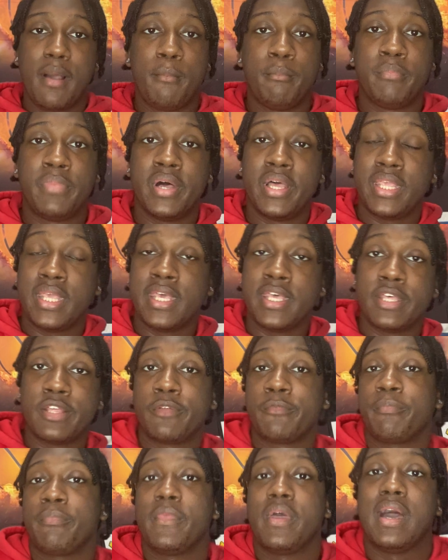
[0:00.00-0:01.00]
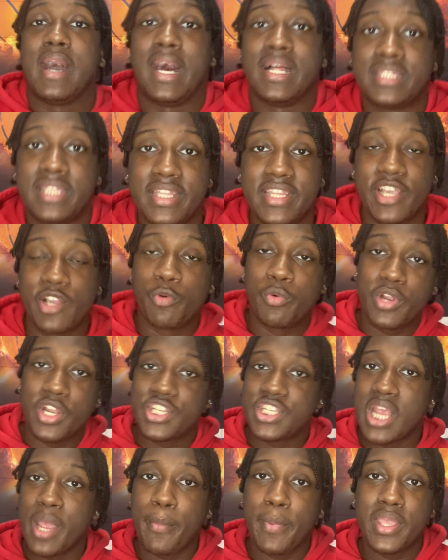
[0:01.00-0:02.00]
But, yeah, I think they're going to
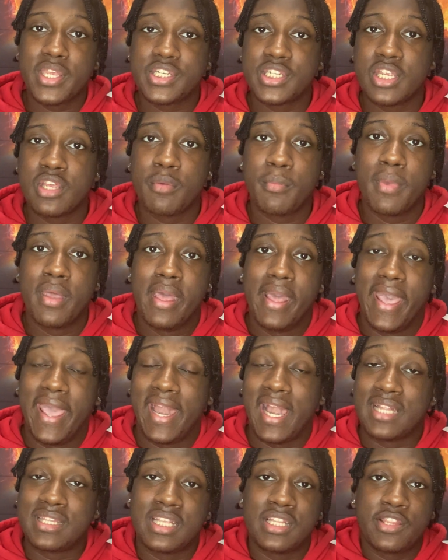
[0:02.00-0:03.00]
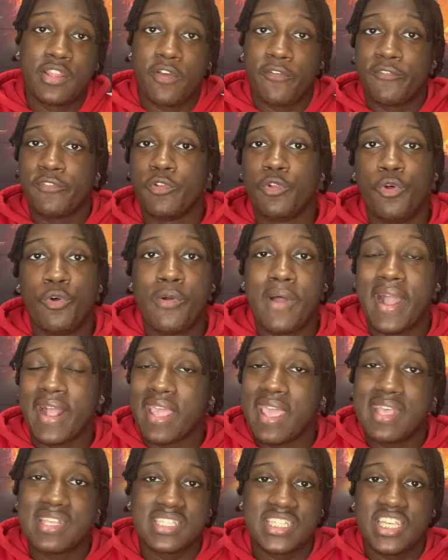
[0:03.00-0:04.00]
championship. And I think their floor, I
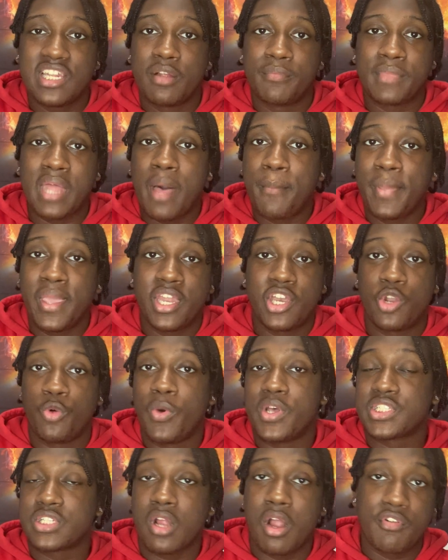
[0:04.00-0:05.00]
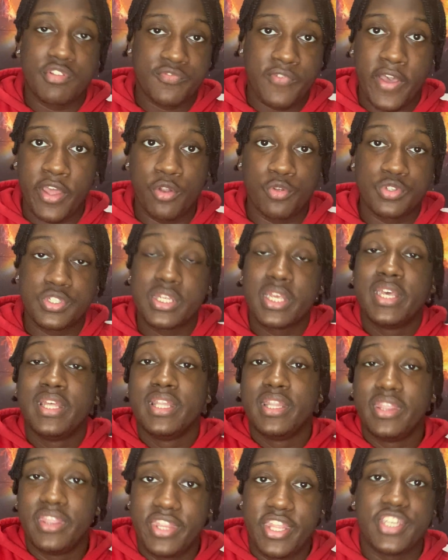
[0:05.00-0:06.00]
can't see them not being in the Western Conference Finals
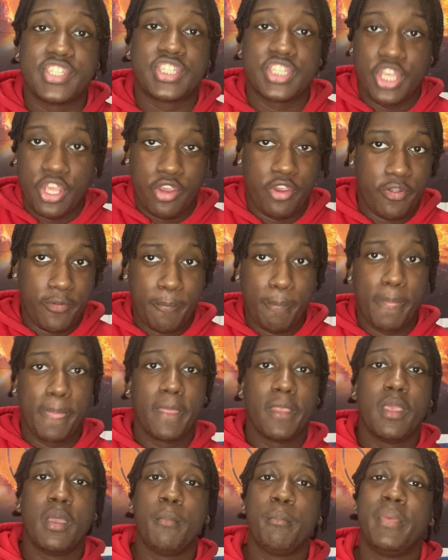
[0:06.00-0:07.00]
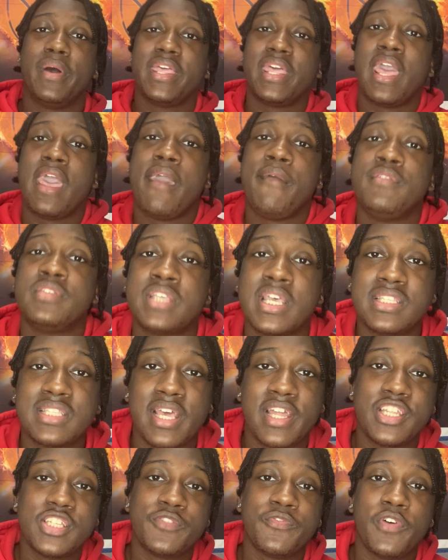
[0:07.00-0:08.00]
this year. But, yeah, if you stay to the
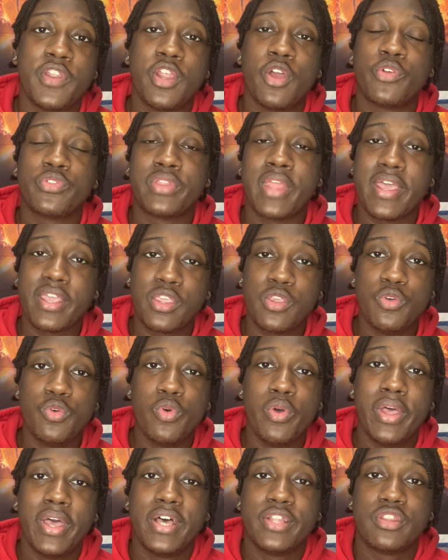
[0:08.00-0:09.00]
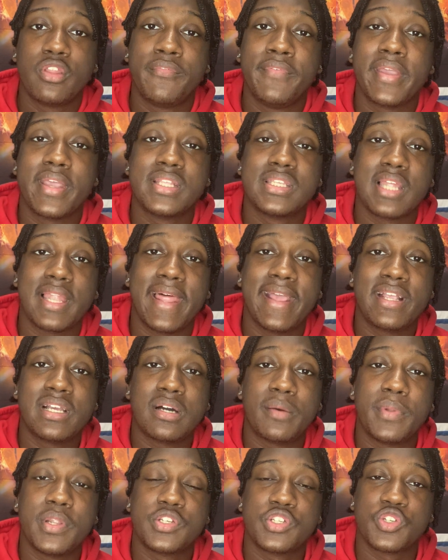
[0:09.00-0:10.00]
end of this video, thank you. Don't forget to like,
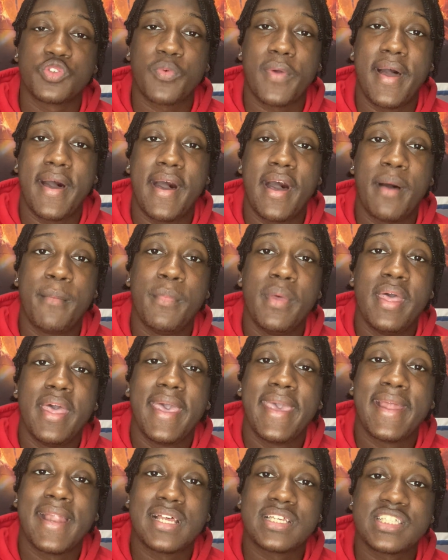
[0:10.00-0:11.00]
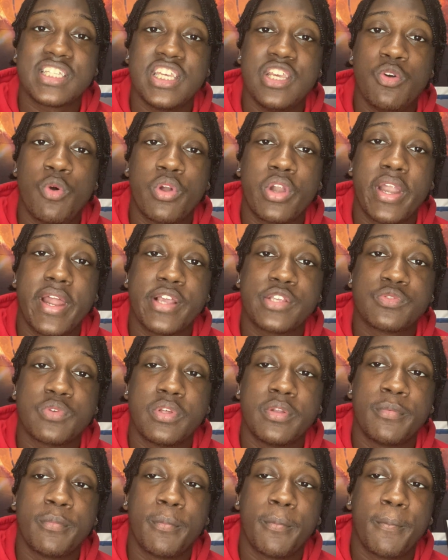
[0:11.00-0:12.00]
comment, and subscribe. And I'll see you on the next
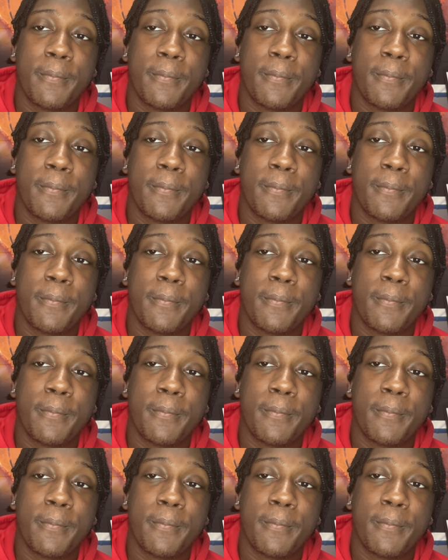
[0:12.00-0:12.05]
one.